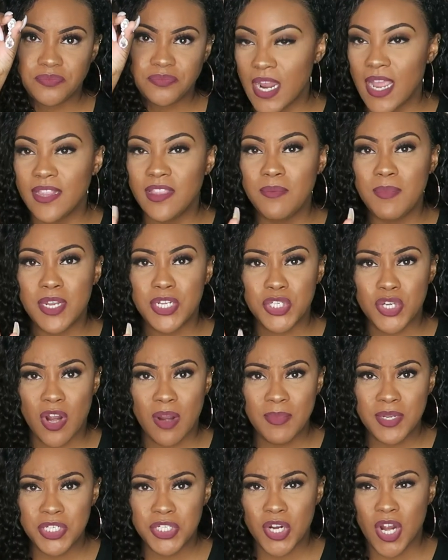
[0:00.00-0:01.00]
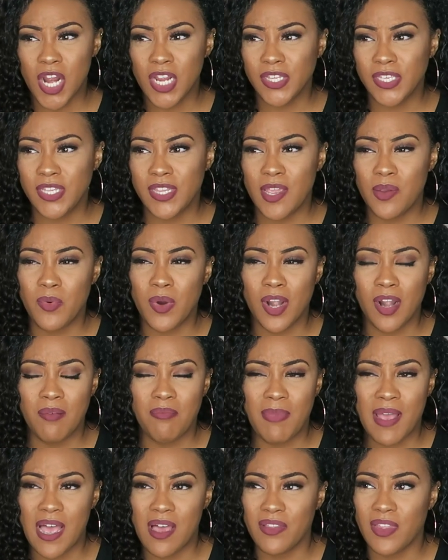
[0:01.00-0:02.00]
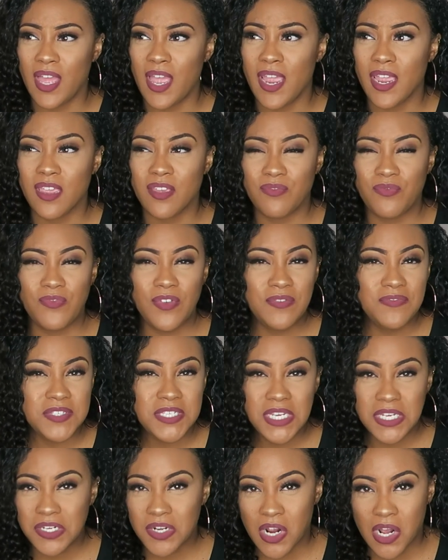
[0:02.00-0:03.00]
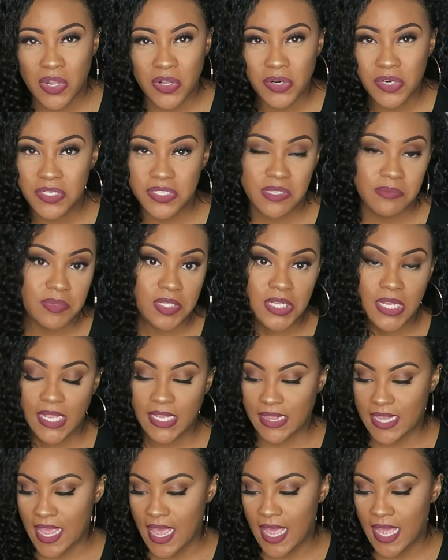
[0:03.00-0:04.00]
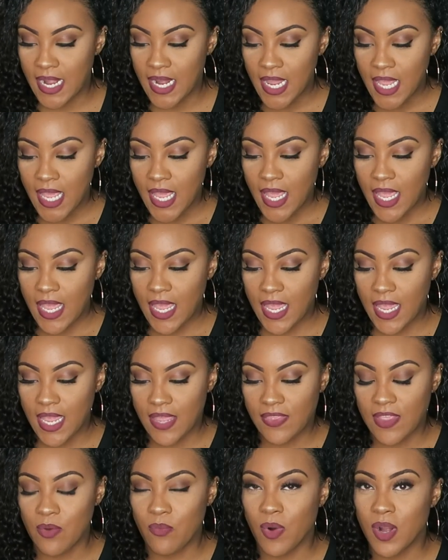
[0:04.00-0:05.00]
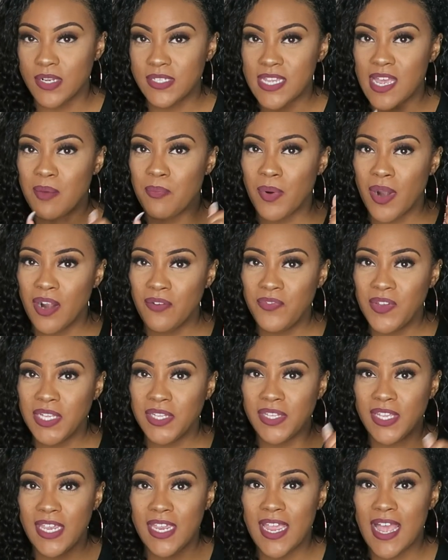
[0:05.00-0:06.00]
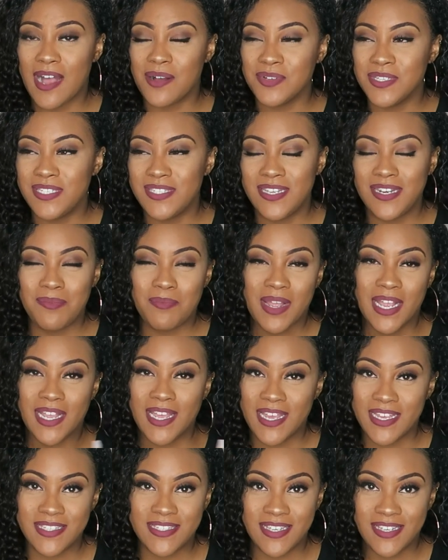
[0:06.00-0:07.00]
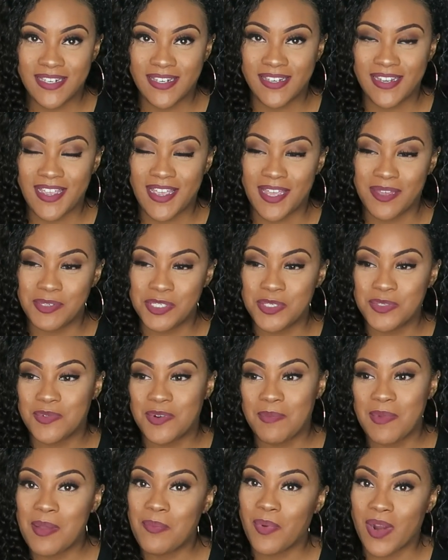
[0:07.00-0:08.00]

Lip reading: I got them at Charm & Charlie. They were about like $15, something like that, and they worked out perfectly. I was sending my cousin, she was one of my